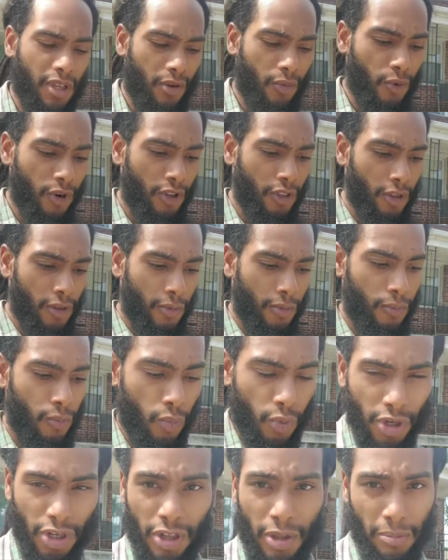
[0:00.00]
and one of the
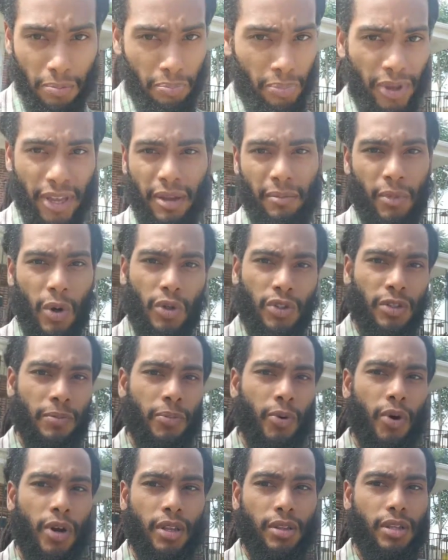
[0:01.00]
one of the big most
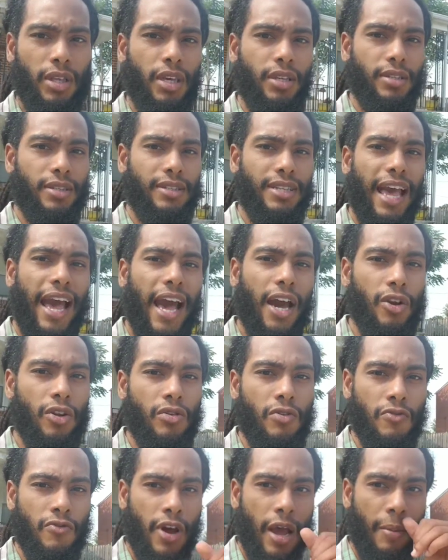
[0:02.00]
important things is how do
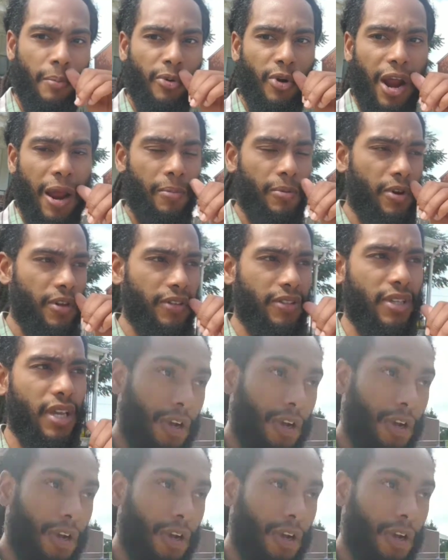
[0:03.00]
you find properties?